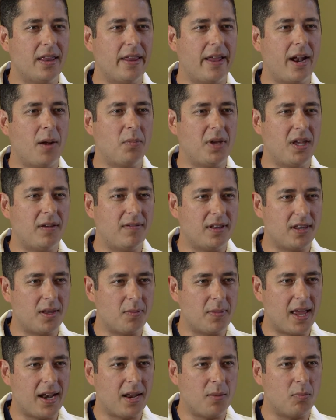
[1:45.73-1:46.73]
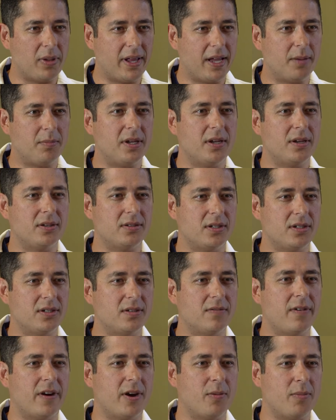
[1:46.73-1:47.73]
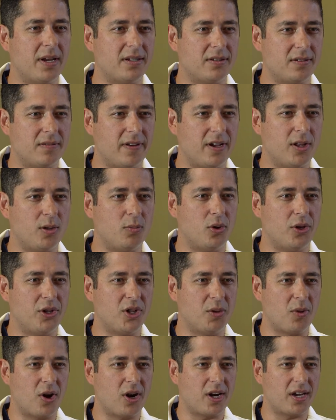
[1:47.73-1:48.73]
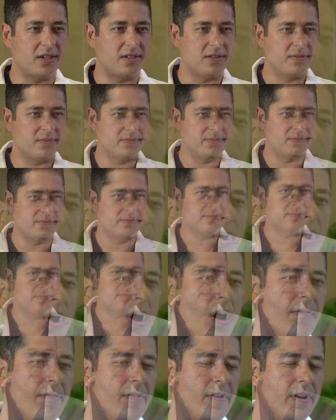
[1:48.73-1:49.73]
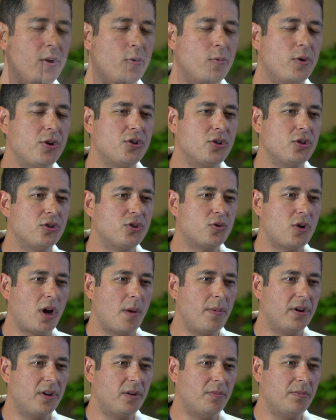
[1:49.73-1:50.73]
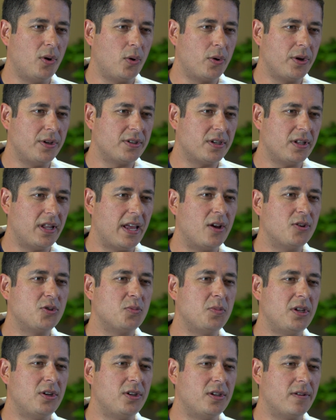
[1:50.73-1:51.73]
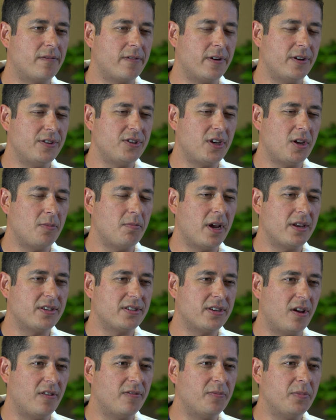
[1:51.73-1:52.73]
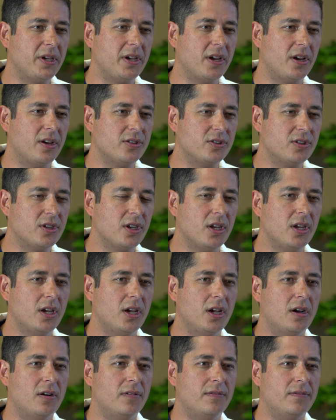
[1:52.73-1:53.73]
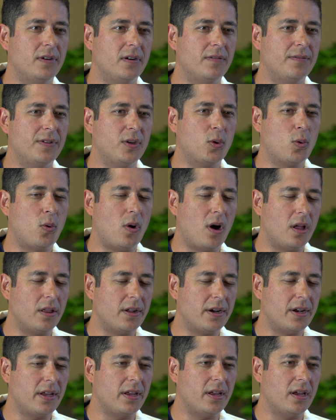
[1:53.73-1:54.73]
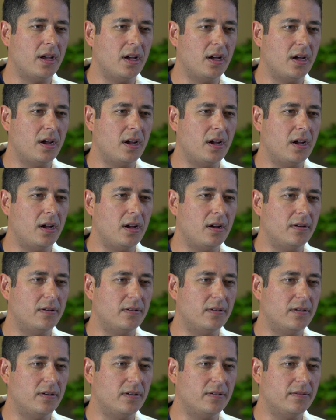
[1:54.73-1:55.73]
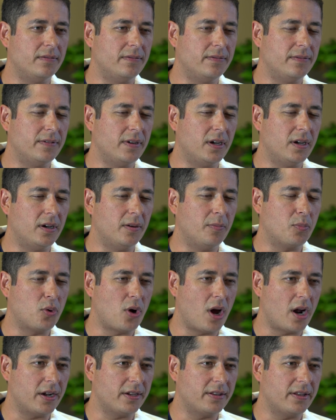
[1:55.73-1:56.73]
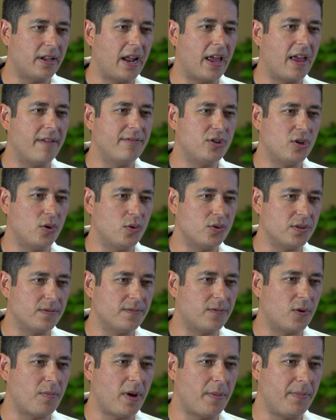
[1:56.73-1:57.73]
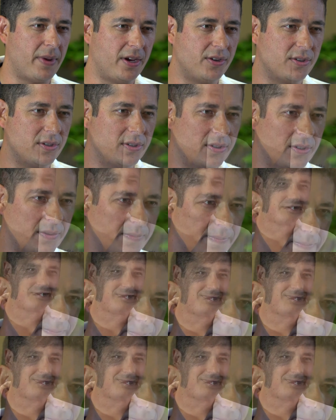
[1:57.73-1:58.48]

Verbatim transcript: that I'm giving them that implant because it's the very best available in the market. Offering original Straumann components allows me to differentiate myself because of, of the quality uh, uh, of uh, product that I have chosen for my patients.